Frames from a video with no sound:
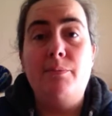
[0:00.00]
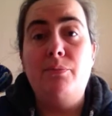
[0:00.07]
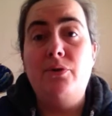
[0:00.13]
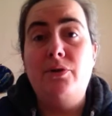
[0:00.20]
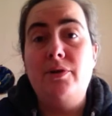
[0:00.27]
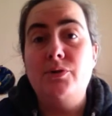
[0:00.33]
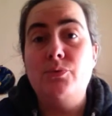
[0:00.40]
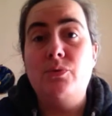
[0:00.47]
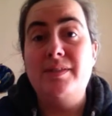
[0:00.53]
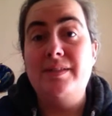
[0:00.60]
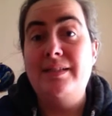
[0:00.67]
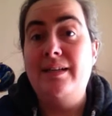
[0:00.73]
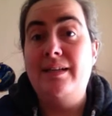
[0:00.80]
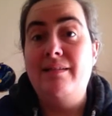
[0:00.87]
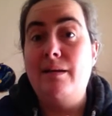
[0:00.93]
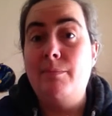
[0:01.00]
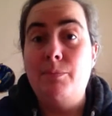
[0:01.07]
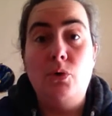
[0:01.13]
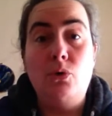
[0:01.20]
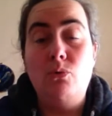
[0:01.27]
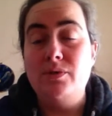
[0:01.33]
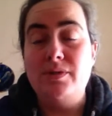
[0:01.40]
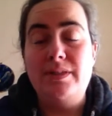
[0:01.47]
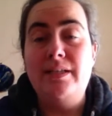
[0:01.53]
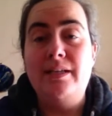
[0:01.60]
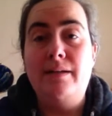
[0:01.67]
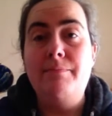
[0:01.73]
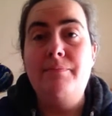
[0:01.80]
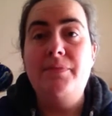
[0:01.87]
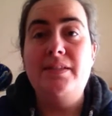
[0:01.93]
product wasn't in it, that book wasn't in
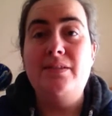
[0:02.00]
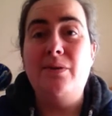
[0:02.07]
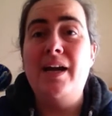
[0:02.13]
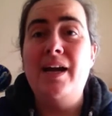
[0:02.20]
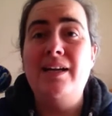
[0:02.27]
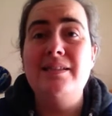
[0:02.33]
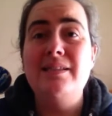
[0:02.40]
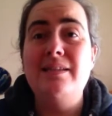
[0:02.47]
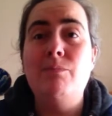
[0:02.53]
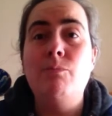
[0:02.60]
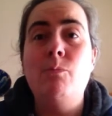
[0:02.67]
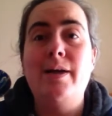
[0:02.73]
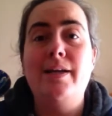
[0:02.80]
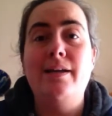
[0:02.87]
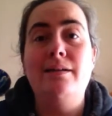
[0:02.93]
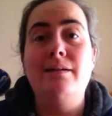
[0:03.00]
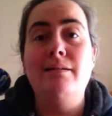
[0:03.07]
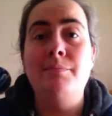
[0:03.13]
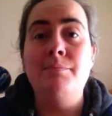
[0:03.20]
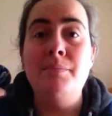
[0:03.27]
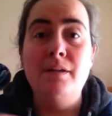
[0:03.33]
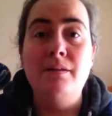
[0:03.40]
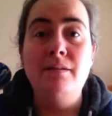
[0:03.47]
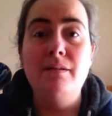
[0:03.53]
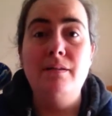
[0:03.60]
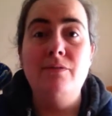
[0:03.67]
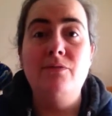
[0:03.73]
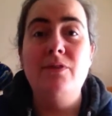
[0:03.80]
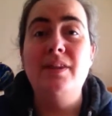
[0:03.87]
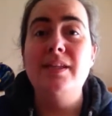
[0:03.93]
it, so I had to then wait another
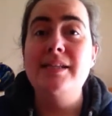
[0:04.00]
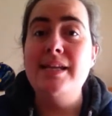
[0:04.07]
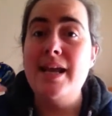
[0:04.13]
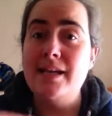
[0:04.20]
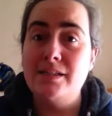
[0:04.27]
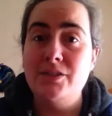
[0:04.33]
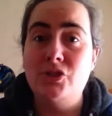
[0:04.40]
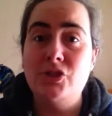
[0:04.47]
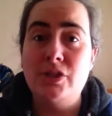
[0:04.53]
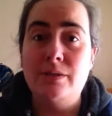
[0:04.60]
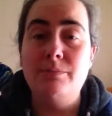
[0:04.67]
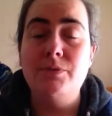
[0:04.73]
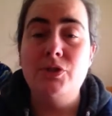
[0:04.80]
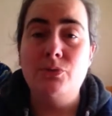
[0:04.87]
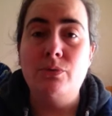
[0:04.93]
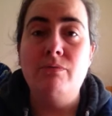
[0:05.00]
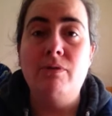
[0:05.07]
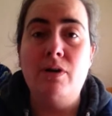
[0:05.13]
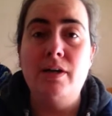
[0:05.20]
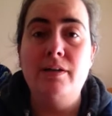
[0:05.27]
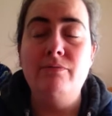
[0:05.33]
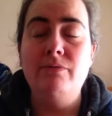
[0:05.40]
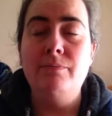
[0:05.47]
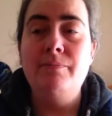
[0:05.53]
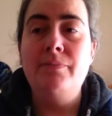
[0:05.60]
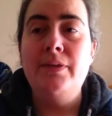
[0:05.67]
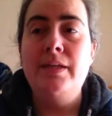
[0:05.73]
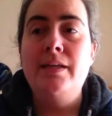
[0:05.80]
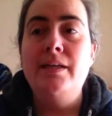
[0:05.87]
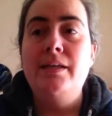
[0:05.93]
month for the next ship to arrive.
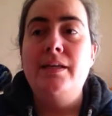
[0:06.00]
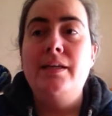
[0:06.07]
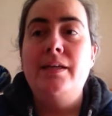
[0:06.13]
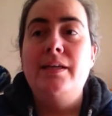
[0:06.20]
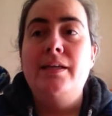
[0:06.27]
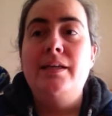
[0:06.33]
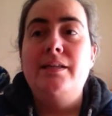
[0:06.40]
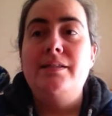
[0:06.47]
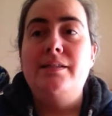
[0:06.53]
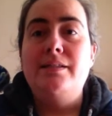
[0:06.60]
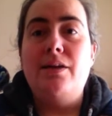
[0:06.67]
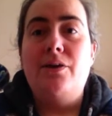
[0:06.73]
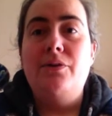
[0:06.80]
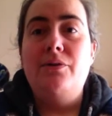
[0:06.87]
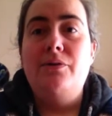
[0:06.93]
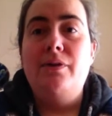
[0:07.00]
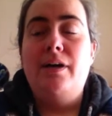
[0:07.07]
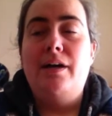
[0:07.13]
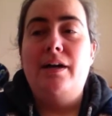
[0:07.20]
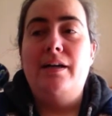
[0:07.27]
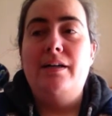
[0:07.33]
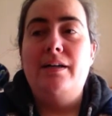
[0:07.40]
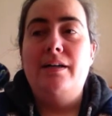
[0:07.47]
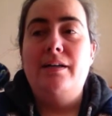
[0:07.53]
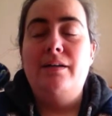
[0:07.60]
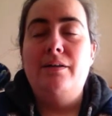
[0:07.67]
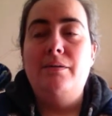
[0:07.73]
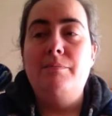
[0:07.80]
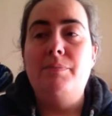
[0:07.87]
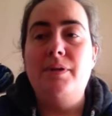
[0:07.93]
So
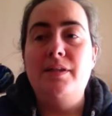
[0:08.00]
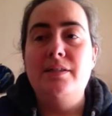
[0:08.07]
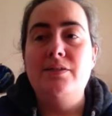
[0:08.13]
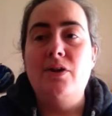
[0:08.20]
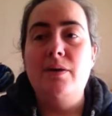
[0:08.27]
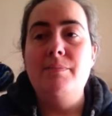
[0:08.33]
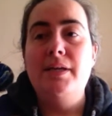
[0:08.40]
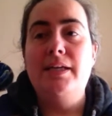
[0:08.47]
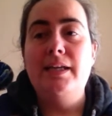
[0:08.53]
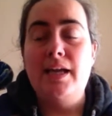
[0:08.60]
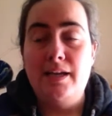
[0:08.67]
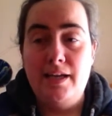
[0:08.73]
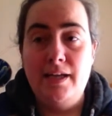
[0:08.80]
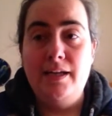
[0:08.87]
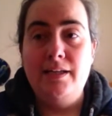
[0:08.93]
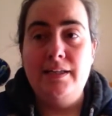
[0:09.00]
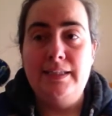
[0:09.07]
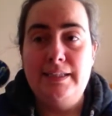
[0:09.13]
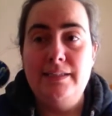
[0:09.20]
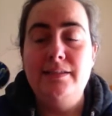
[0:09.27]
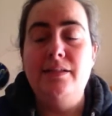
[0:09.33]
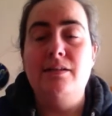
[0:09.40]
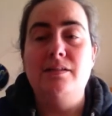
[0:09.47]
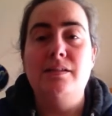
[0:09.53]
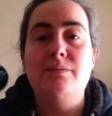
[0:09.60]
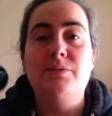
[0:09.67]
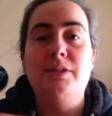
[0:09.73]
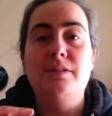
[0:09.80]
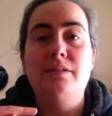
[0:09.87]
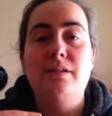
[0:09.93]
by the time it cleared
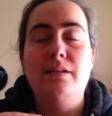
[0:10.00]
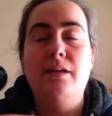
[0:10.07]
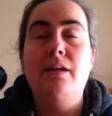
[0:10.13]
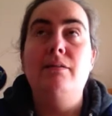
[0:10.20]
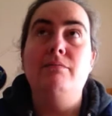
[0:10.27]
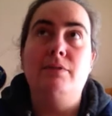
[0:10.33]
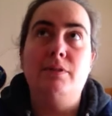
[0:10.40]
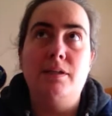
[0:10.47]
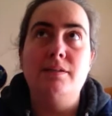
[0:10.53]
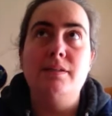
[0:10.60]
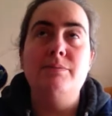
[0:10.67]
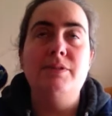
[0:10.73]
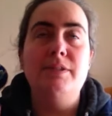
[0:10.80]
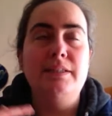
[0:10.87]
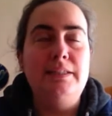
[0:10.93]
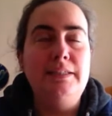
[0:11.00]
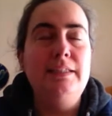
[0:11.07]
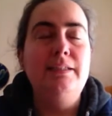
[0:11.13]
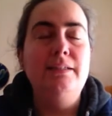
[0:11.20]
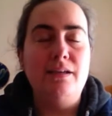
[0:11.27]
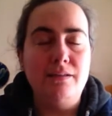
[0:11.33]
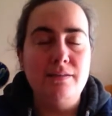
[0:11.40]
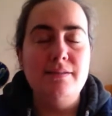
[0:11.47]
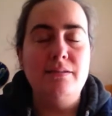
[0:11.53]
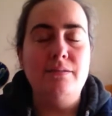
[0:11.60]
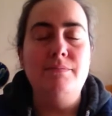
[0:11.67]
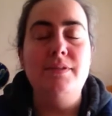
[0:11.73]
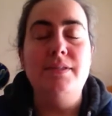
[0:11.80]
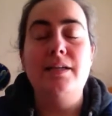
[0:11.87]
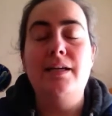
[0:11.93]
customs
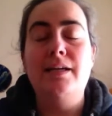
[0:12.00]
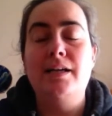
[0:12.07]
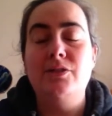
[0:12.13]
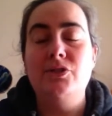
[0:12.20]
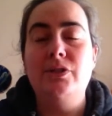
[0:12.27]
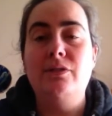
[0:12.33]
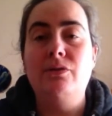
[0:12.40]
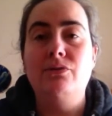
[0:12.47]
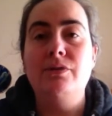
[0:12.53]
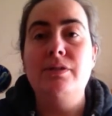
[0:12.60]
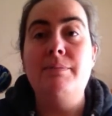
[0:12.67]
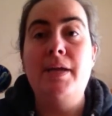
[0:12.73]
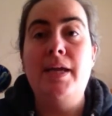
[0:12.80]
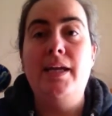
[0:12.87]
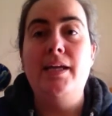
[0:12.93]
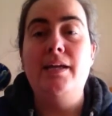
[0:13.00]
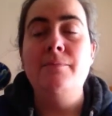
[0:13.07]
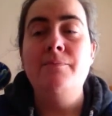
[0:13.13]
and actually got to me,